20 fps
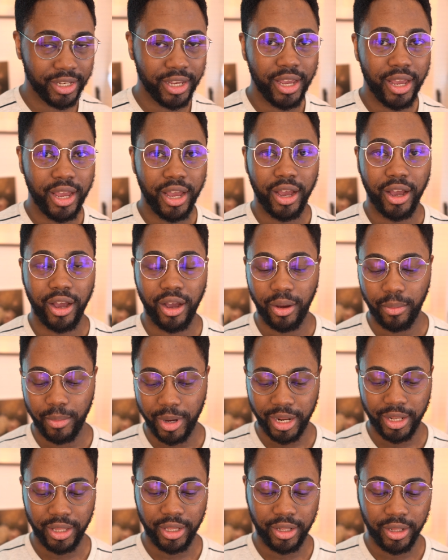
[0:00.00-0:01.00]
And
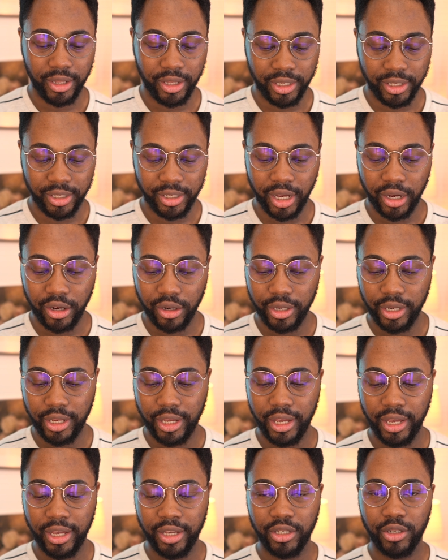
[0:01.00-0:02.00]
in the second
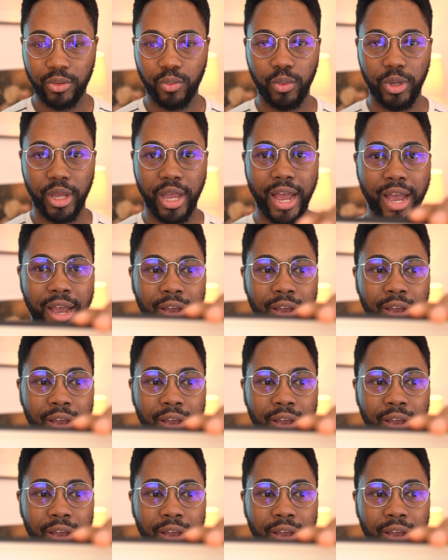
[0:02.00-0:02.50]
case, we have